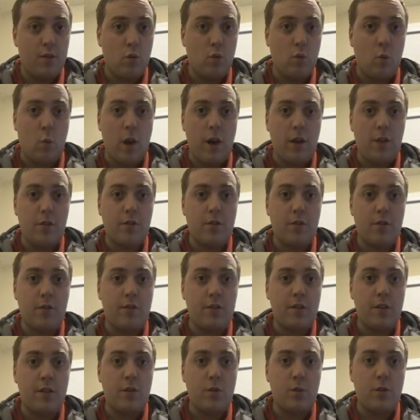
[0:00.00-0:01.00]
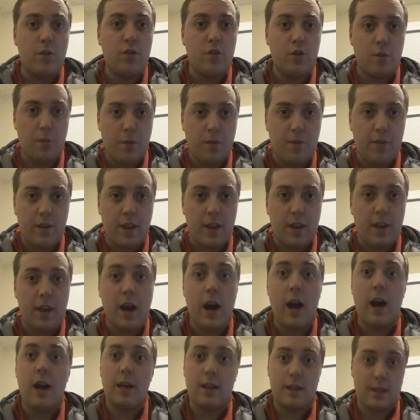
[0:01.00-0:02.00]
Wells turns into a
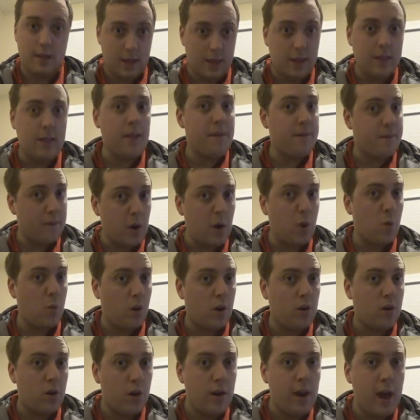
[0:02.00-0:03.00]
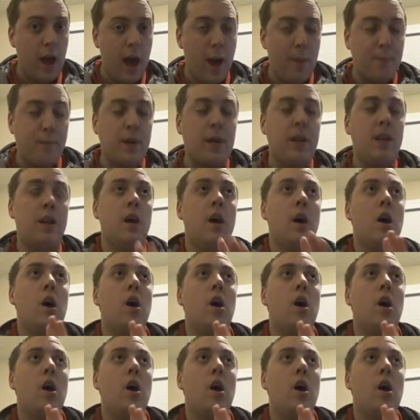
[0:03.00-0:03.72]
supervillain, I think that very well could happen.